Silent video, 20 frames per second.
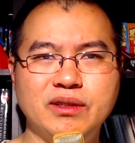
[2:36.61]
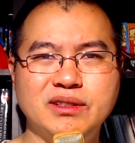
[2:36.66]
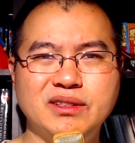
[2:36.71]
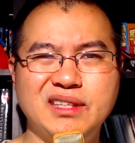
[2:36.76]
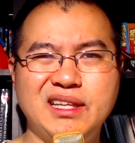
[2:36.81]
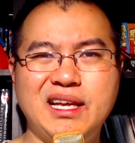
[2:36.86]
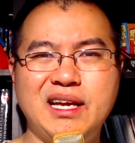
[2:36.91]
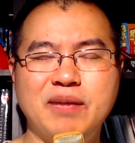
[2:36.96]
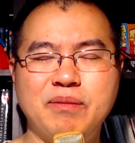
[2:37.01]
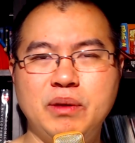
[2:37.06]

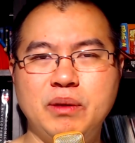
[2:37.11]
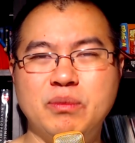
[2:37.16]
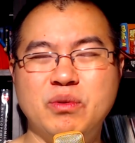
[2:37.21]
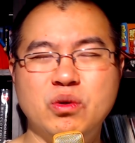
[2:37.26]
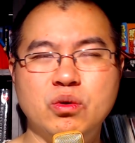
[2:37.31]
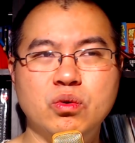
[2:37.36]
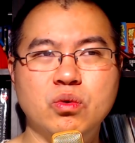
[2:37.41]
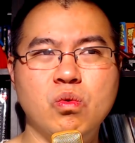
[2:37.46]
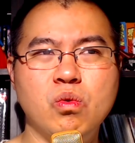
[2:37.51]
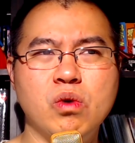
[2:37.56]
There's a lot of
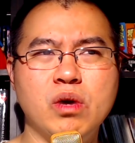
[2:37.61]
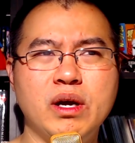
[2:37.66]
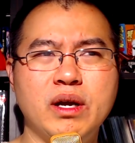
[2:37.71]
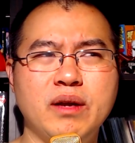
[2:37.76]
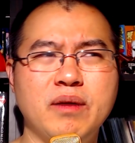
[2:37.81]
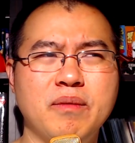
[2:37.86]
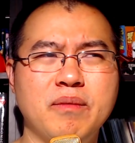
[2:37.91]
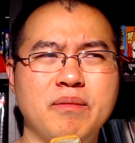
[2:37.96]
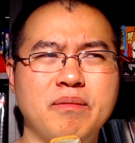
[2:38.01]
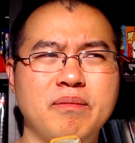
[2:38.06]
people who
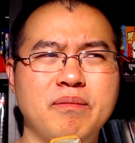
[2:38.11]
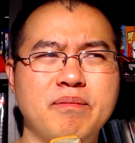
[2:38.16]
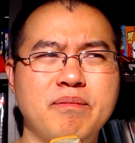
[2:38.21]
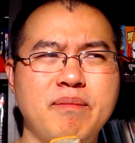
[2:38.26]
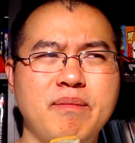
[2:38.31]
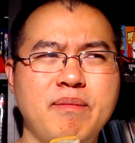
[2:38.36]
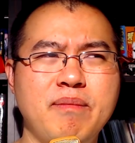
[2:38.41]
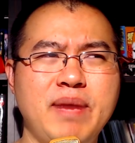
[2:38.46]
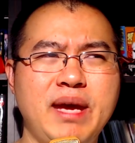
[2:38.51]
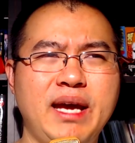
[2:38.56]
want to
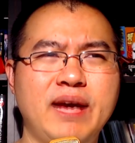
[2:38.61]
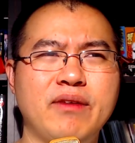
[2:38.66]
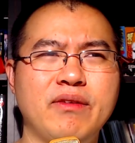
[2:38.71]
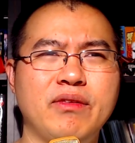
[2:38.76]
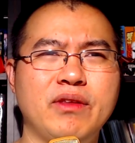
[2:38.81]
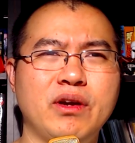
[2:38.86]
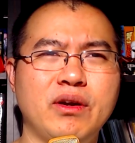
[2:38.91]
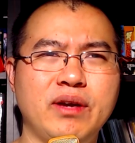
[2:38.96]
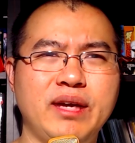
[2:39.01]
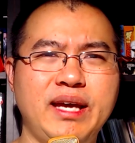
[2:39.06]

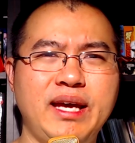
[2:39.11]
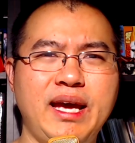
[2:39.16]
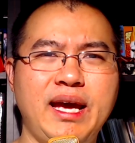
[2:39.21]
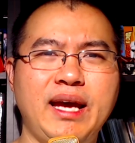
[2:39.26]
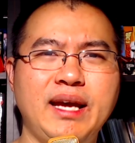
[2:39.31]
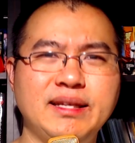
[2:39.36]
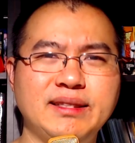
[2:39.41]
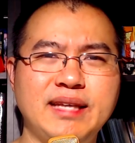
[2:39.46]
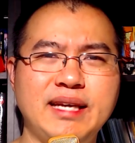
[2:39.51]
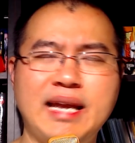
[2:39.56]
make their
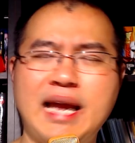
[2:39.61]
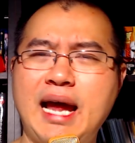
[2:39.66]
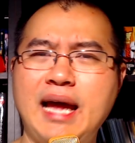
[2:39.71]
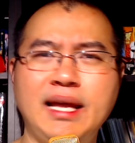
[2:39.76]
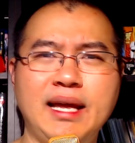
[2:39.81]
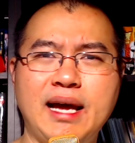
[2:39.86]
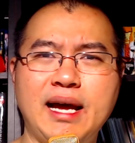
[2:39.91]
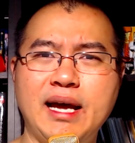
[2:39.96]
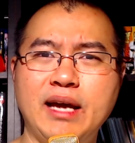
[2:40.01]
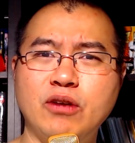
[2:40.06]
case, and
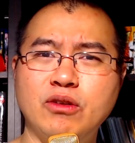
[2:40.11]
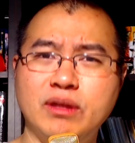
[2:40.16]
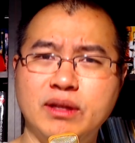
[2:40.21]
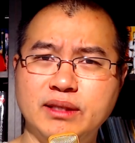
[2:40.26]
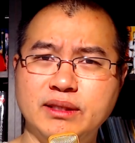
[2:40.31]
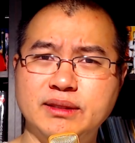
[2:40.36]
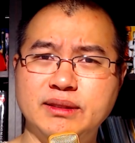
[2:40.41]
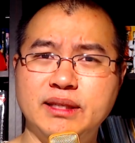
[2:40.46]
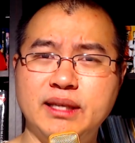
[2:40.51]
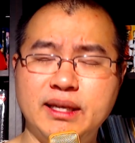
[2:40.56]
I, I
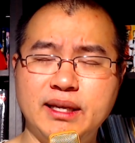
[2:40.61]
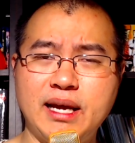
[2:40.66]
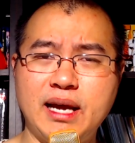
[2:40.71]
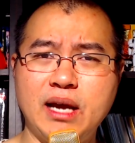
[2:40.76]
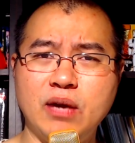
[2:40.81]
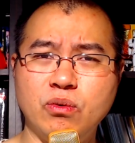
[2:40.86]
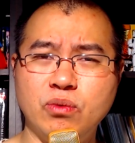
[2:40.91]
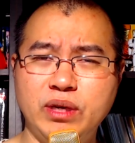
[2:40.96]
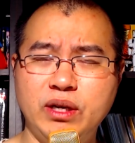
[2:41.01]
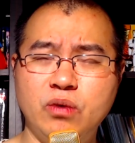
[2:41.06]

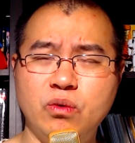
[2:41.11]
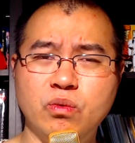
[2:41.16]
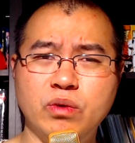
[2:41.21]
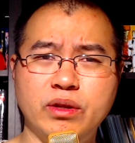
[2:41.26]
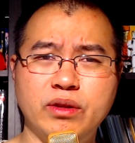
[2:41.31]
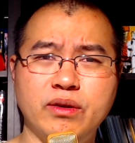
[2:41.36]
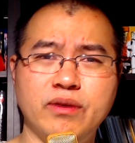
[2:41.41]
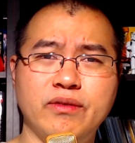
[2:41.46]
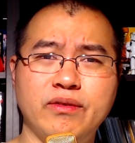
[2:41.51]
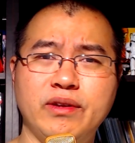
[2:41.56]
listen, I read
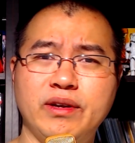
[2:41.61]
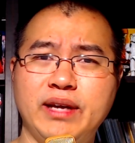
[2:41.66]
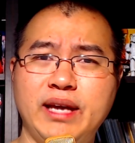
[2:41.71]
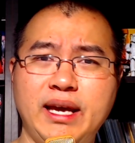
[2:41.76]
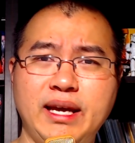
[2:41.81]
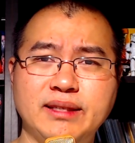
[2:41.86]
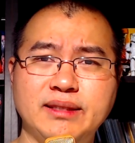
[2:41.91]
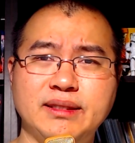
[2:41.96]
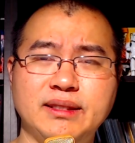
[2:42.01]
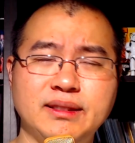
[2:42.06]
what their their
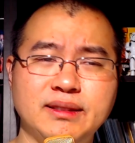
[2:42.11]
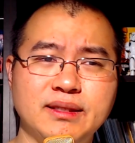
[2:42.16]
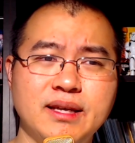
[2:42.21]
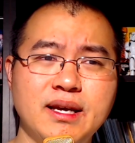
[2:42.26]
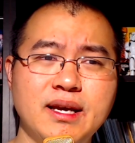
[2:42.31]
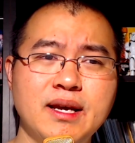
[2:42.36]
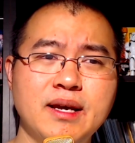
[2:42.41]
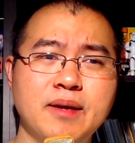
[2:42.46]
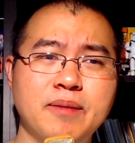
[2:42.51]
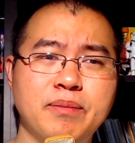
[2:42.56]

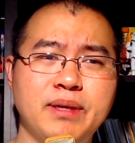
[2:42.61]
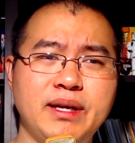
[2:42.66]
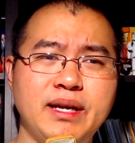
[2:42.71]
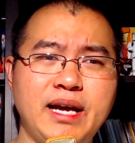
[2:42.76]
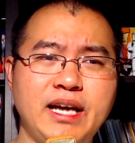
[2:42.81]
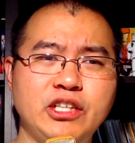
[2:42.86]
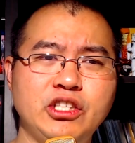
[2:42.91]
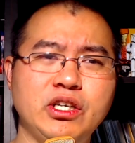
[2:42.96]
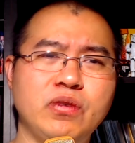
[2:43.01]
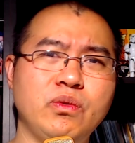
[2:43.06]
cases,
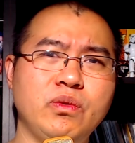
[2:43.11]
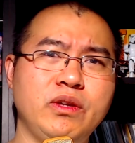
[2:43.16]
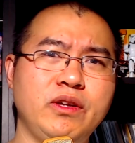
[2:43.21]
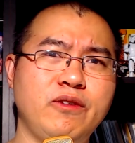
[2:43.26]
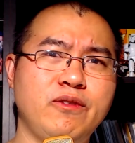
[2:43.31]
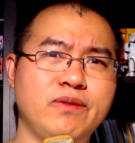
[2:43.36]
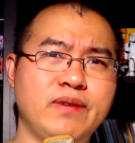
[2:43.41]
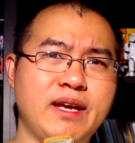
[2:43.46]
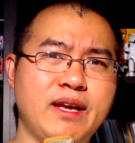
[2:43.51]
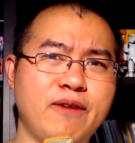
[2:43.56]
but I
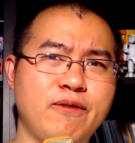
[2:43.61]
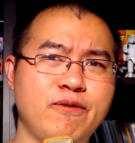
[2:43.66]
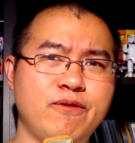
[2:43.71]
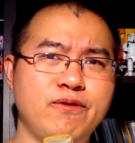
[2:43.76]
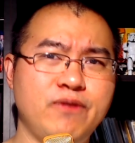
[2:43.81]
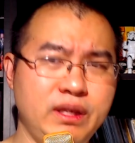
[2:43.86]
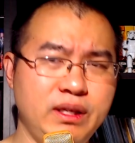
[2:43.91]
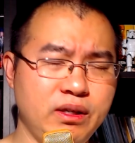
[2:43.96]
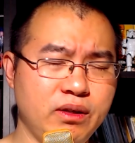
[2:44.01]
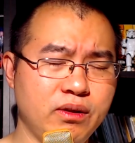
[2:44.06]
generally can
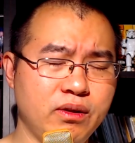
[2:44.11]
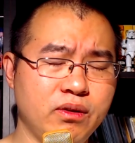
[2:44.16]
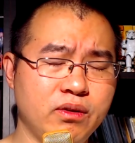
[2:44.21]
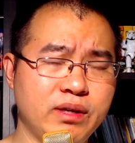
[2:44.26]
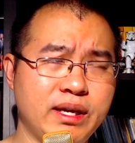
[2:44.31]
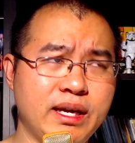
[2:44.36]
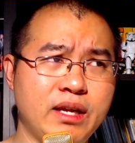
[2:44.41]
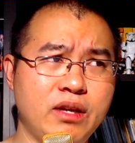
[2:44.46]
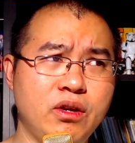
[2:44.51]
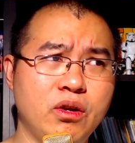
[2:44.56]

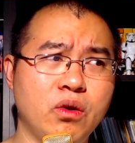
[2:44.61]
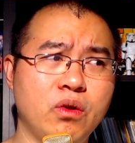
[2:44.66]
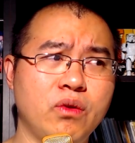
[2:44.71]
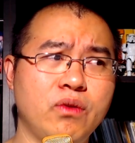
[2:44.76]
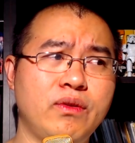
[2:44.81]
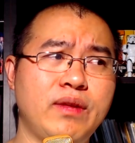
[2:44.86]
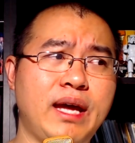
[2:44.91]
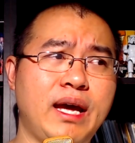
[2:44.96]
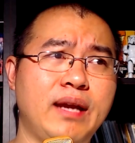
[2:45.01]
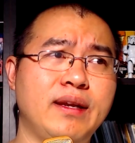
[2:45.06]
feel, can
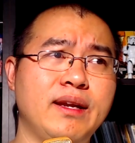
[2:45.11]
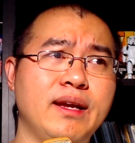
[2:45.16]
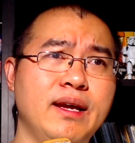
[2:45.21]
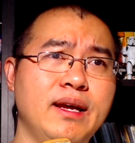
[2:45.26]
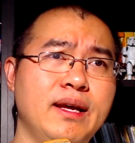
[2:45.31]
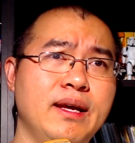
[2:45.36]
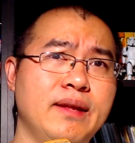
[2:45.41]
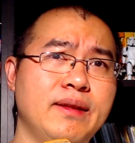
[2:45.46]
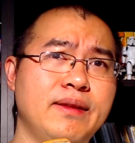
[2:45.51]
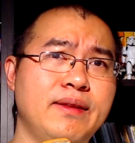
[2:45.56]
know that